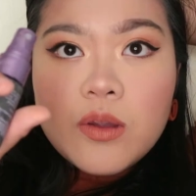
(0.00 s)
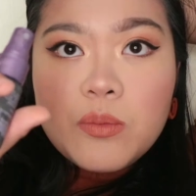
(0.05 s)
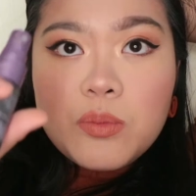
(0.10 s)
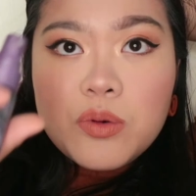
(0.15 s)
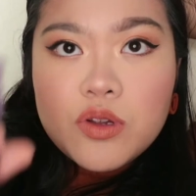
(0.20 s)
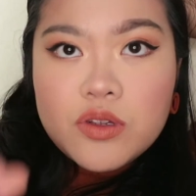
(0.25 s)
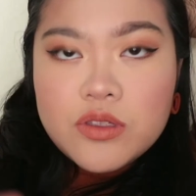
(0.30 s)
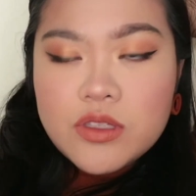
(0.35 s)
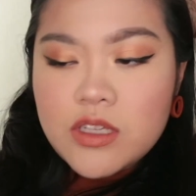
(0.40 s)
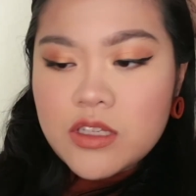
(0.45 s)
got
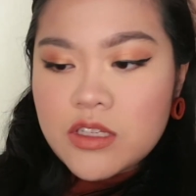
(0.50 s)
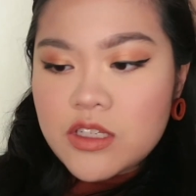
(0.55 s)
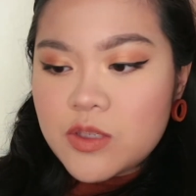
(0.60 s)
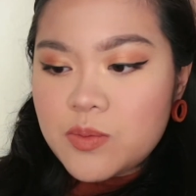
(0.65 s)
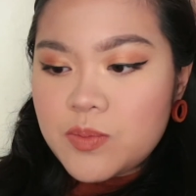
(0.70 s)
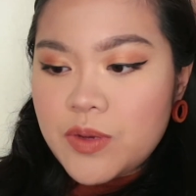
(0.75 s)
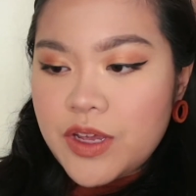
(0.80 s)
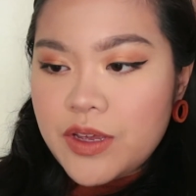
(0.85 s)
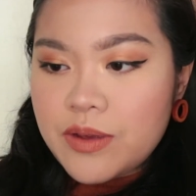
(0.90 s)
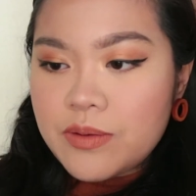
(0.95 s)
put on setting
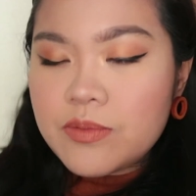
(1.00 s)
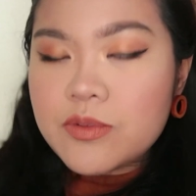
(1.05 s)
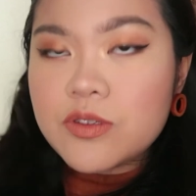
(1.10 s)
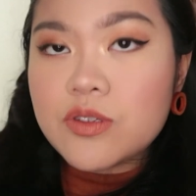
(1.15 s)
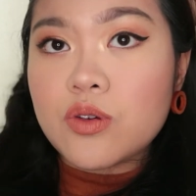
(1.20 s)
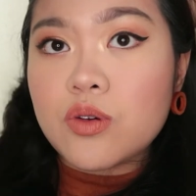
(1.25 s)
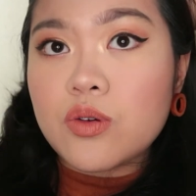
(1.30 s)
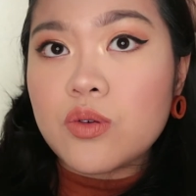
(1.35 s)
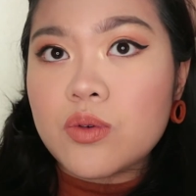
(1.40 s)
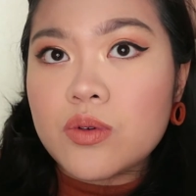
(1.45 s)
spray.
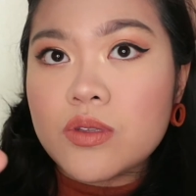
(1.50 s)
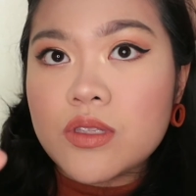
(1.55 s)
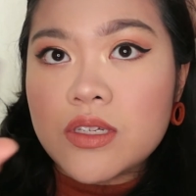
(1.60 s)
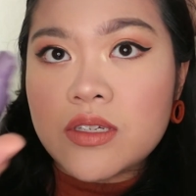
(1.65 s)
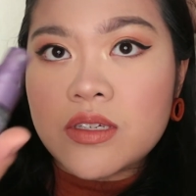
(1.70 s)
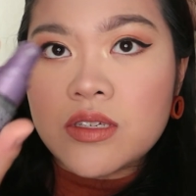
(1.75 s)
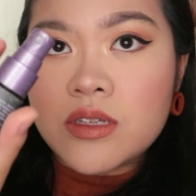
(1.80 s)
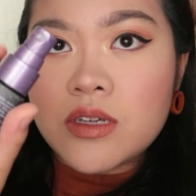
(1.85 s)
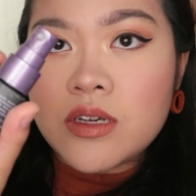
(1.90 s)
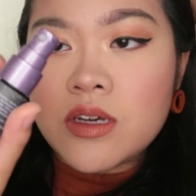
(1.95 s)
So
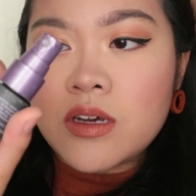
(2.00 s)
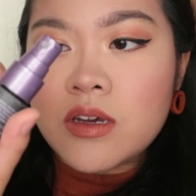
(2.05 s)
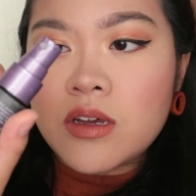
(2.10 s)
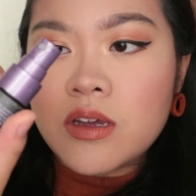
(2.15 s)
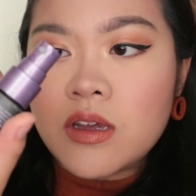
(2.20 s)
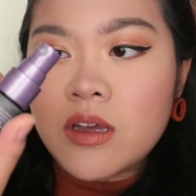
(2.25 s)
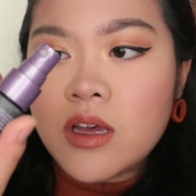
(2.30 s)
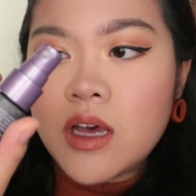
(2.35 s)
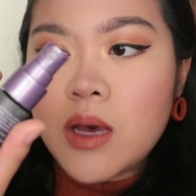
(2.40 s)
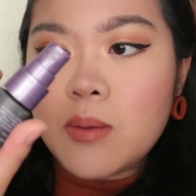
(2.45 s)
this is the
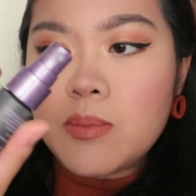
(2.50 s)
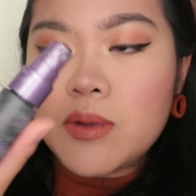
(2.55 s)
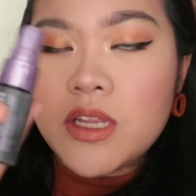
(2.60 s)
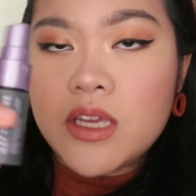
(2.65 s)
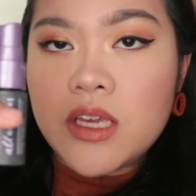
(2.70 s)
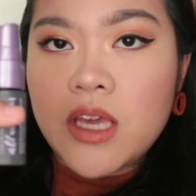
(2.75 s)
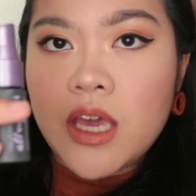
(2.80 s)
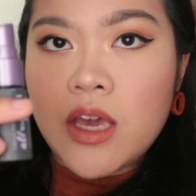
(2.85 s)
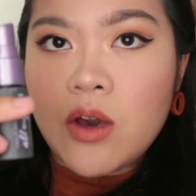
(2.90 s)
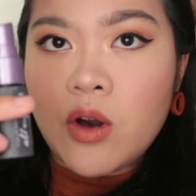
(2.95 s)
Urban
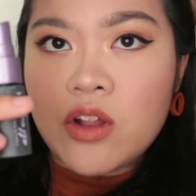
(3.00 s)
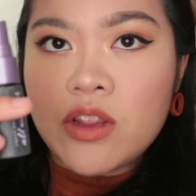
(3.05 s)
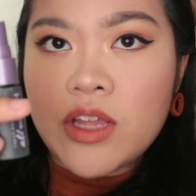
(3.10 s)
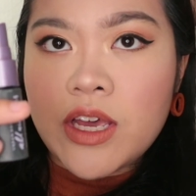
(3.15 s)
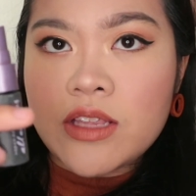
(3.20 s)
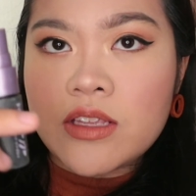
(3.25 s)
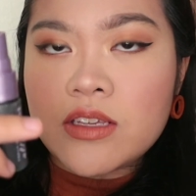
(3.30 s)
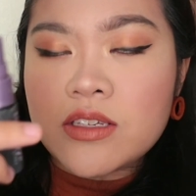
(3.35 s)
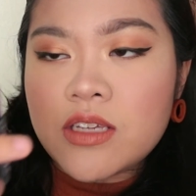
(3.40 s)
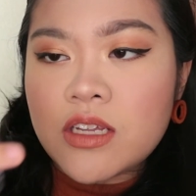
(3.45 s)
Decay All
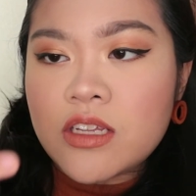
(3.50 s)
Nighter